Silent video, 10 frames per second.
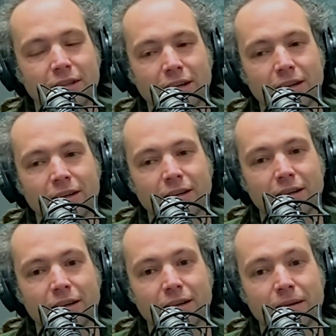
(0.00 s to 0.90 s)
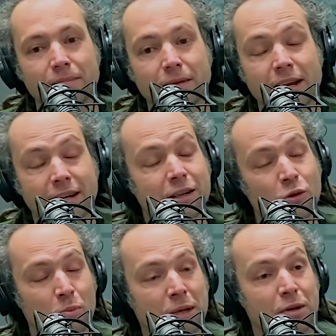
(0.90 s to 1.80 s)
And they
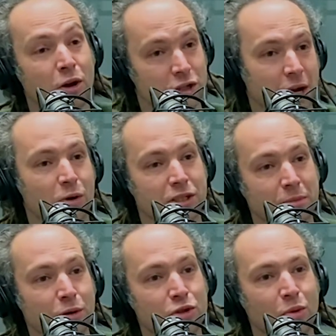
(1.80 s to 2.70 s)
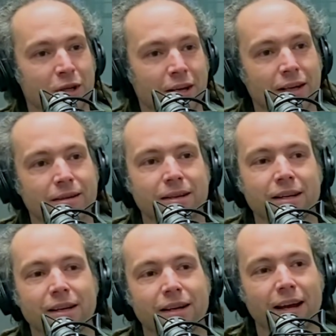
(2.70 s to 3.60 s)
called me because I was the milk sommelier.
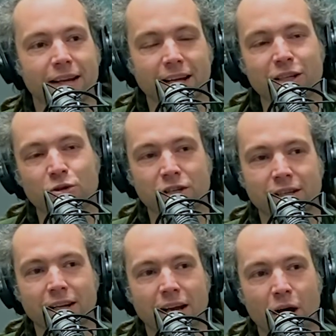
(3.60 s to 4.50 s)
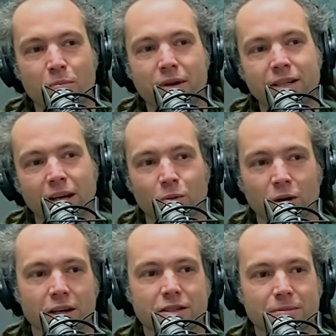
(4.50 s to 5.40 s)
And then you see that how media
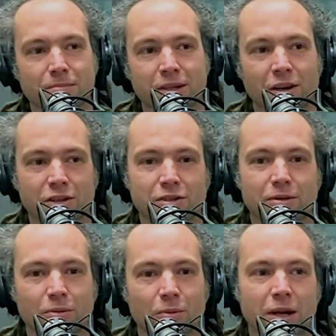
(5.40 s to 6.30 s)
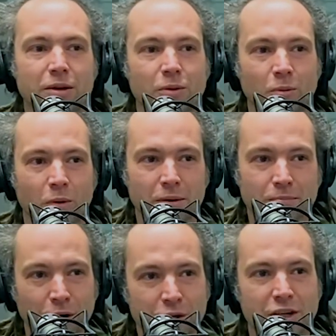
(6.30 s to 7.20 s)
works, because when one
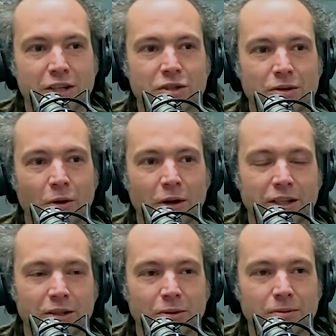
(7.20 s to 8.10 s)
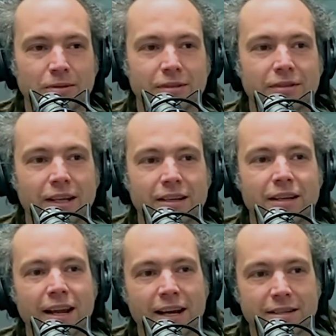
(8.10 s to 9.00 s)
person is calling you, then the
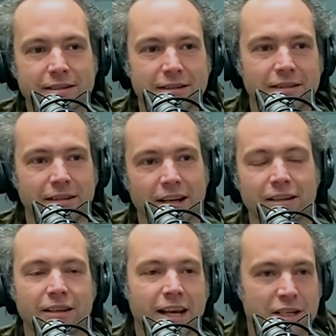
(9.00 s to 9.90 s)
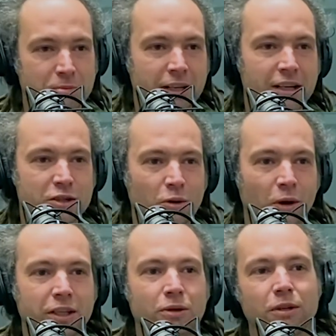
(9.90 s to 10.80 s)
next media is
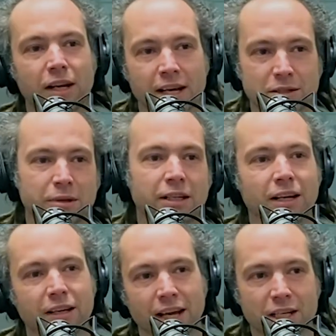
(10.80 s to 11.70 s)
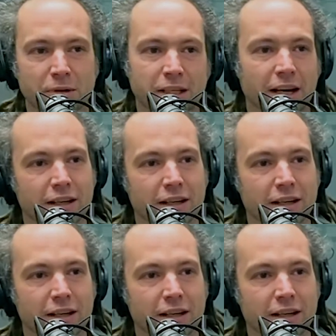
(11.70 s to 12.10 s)
calling you, and the next media, and the next media.